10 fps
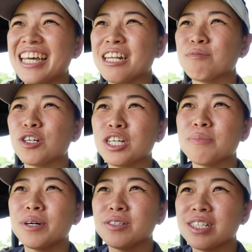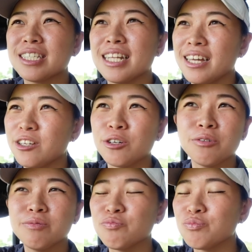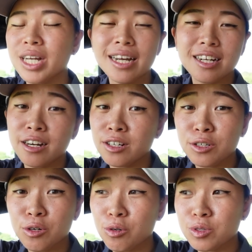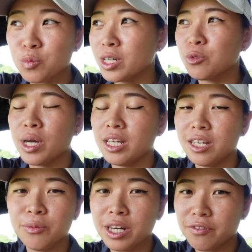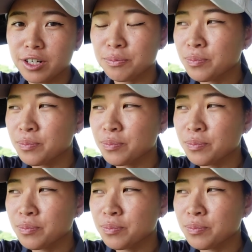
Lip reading: And I'm talking about just like, you know, 9-iron goes 120, whatever.